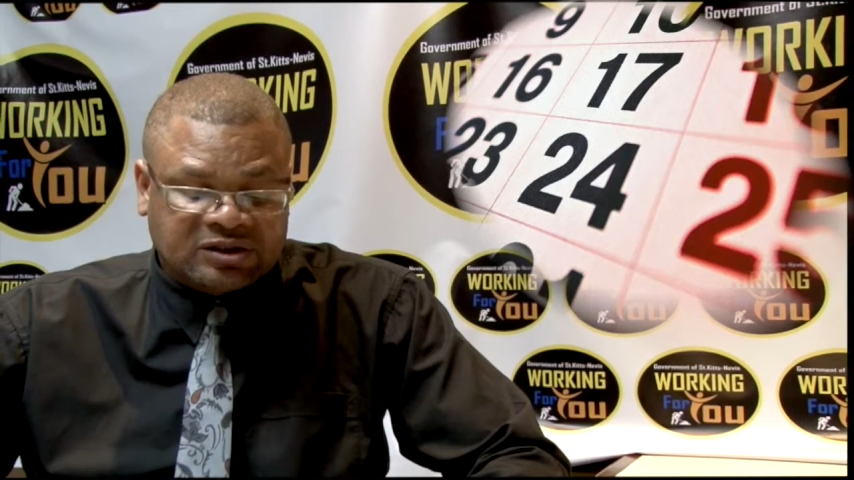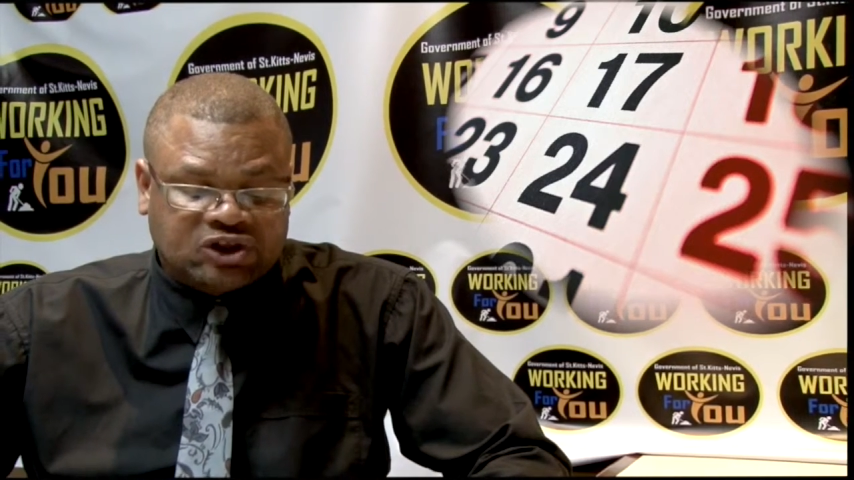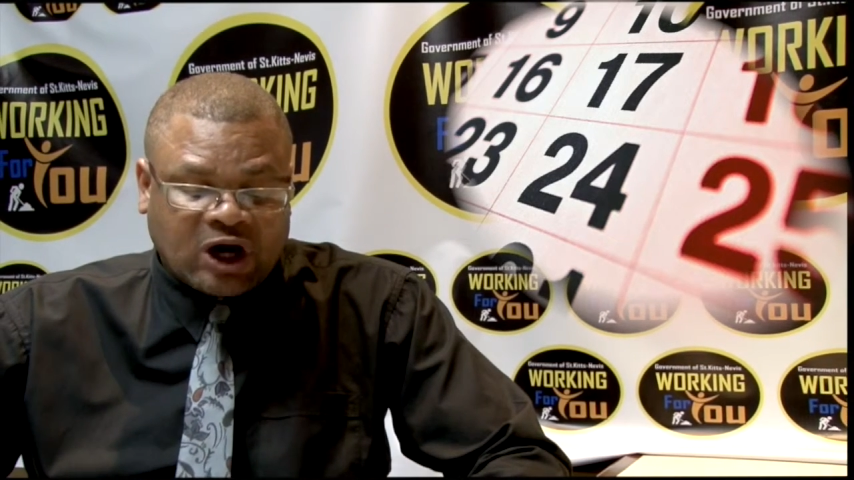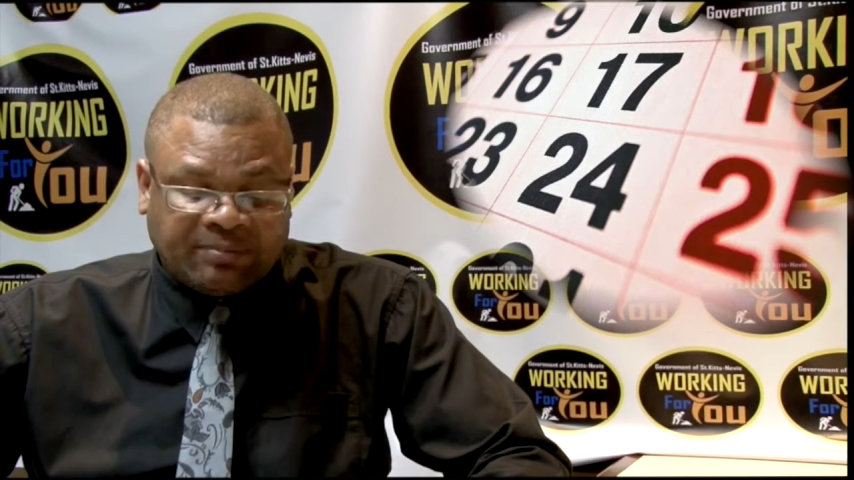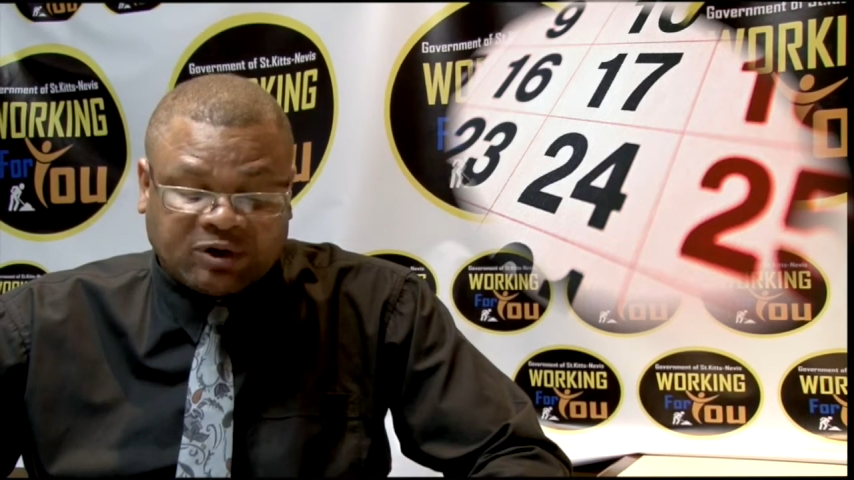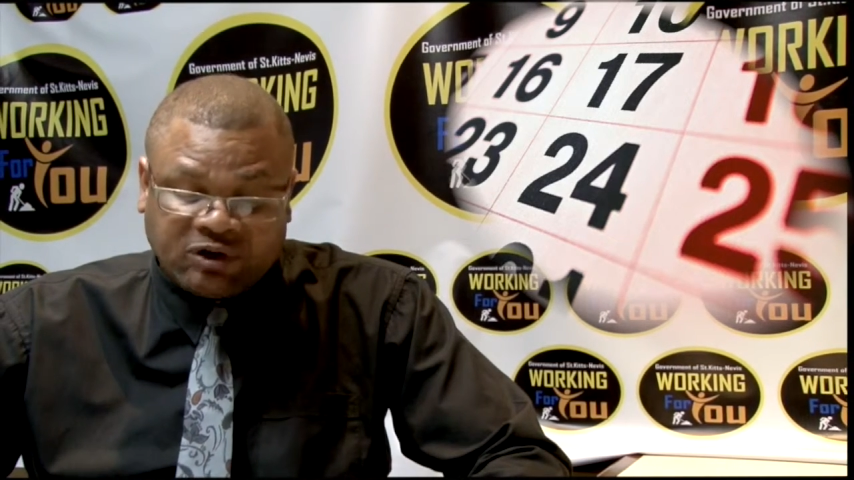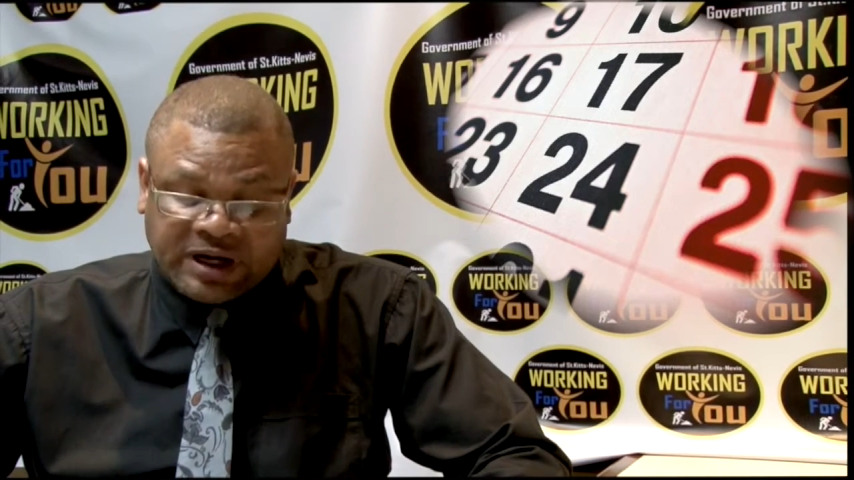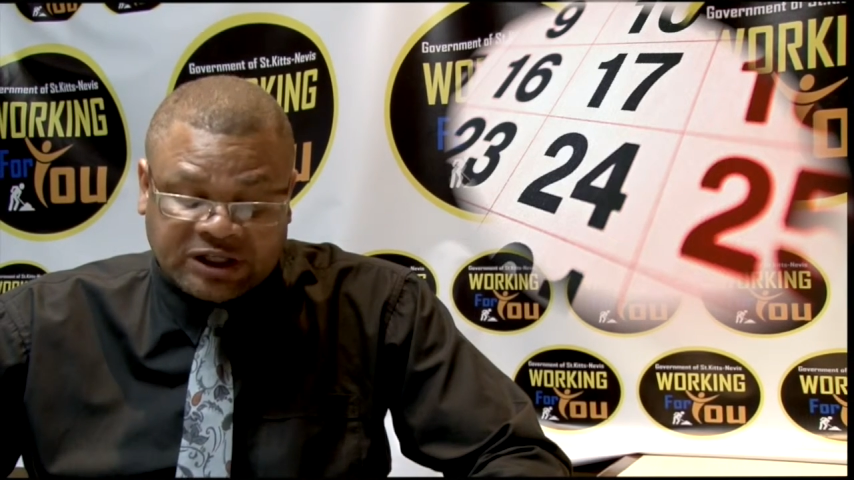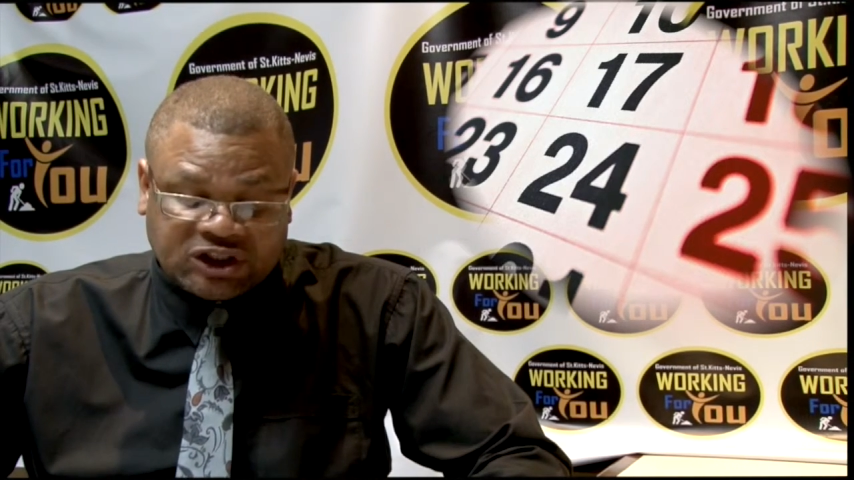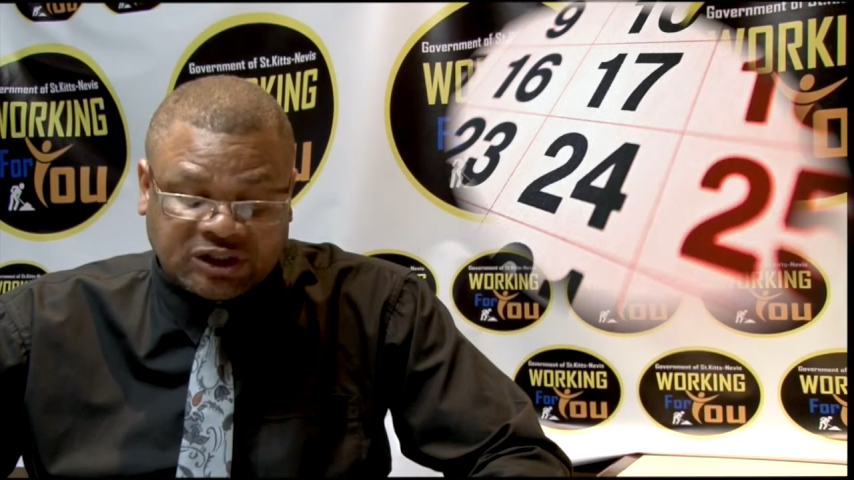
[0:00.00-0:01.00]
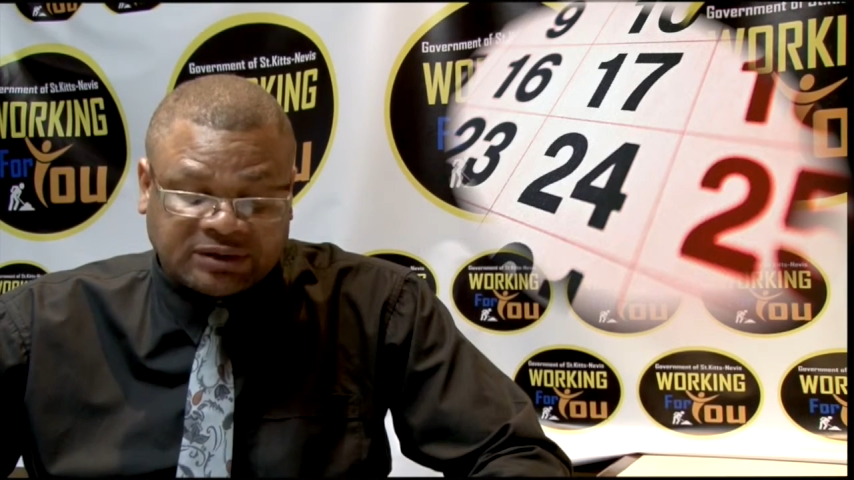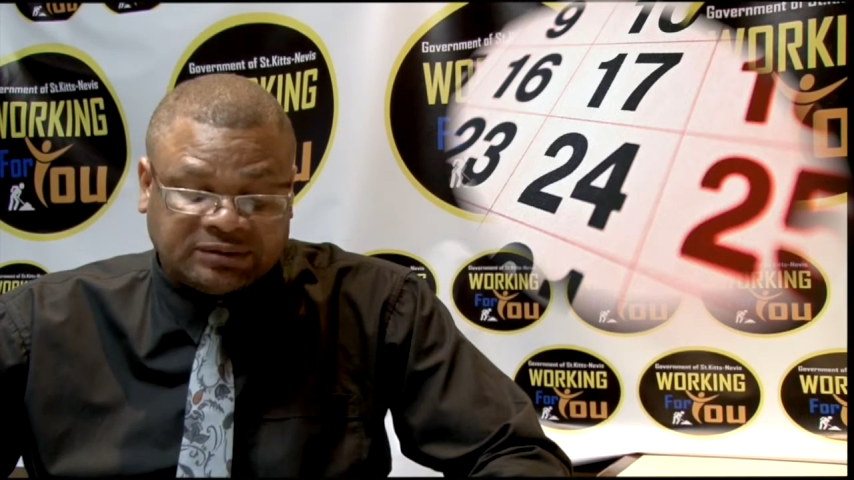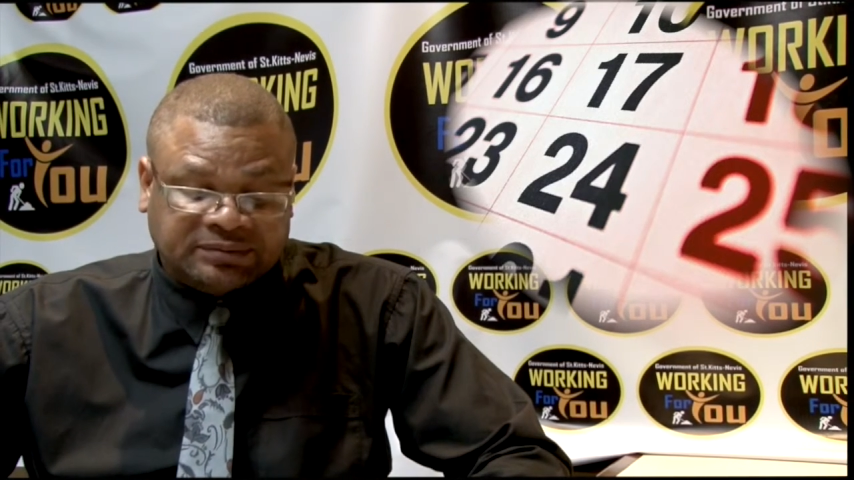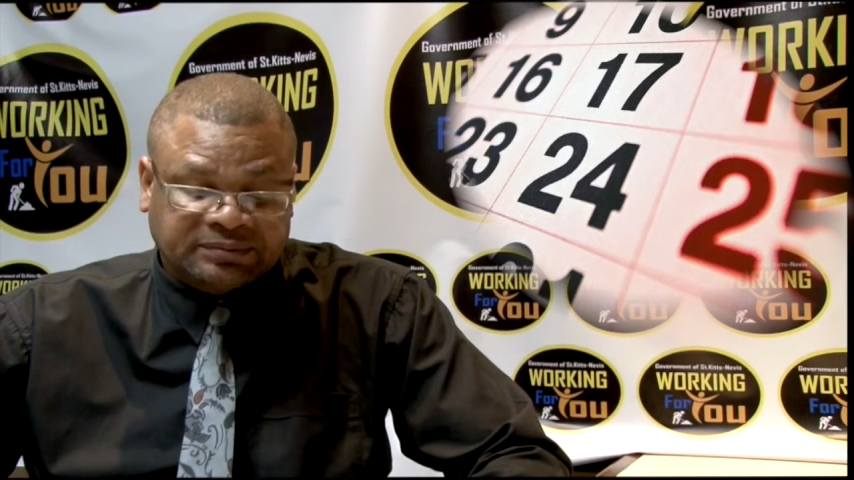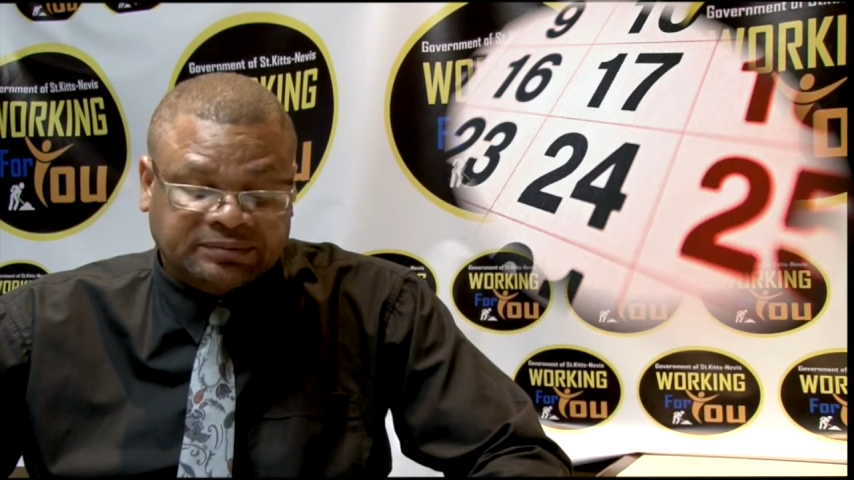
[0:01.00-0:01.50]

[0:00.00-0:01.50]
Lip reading: job creation,